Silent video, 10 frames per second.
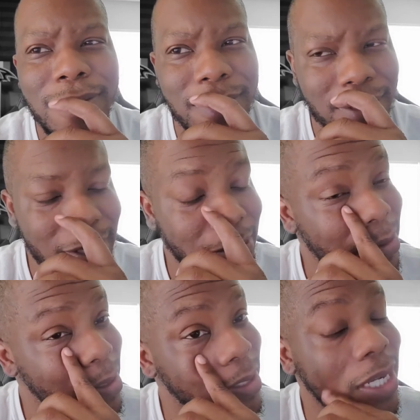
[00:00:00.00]
So
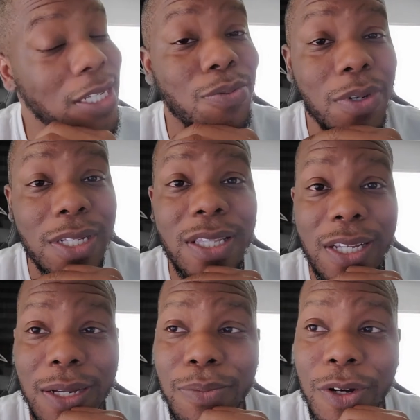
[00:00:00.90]
that's one
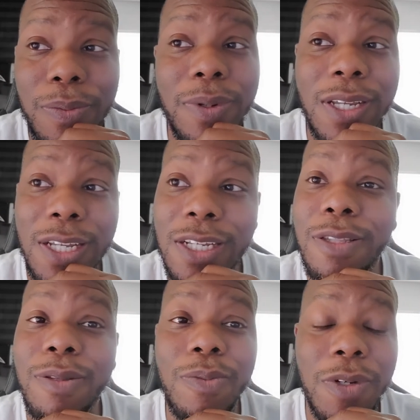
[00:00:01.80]
thing I'm hoping Keith
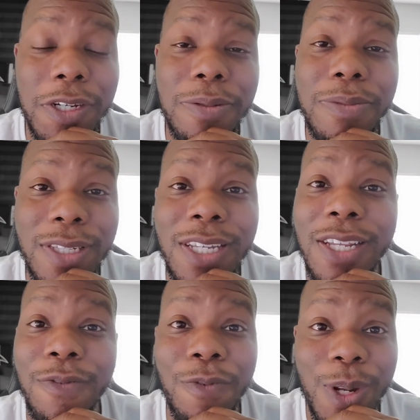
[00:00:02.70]
Williams
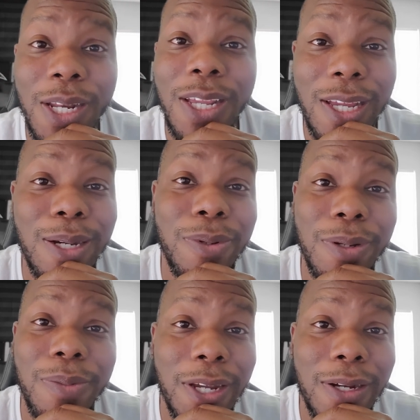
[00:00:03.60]
can really help him
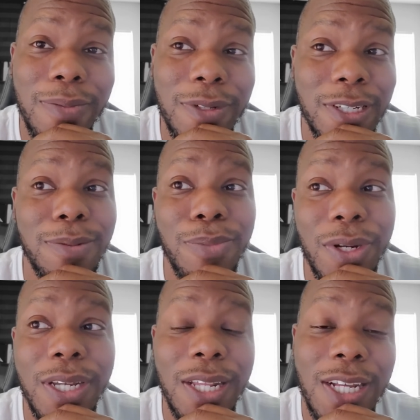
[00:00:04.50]
out, because
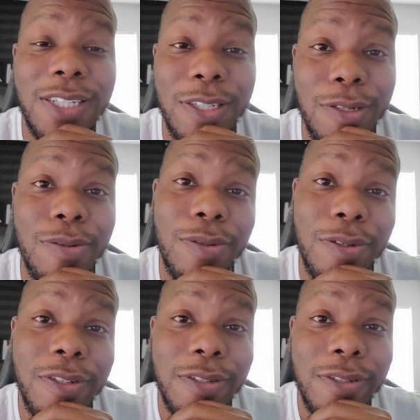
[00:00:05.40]
Boykin has the
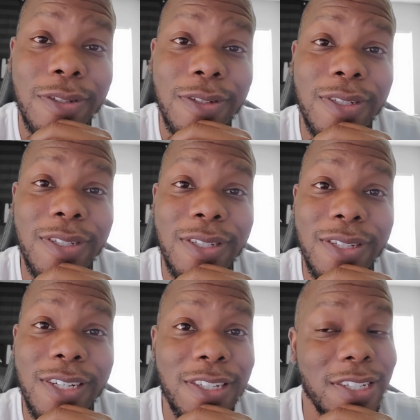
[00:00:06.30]
tools.
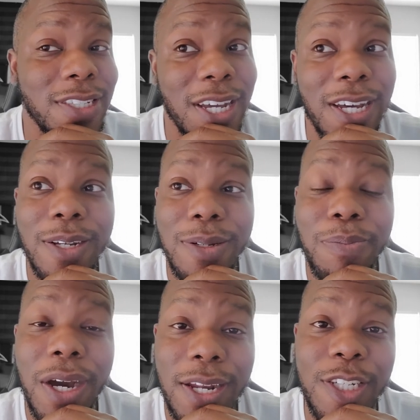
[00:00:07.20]
He just got to
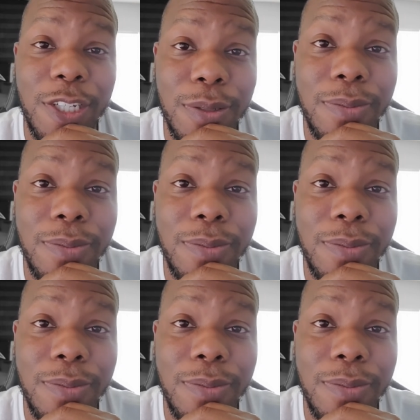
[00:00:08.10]
polish them.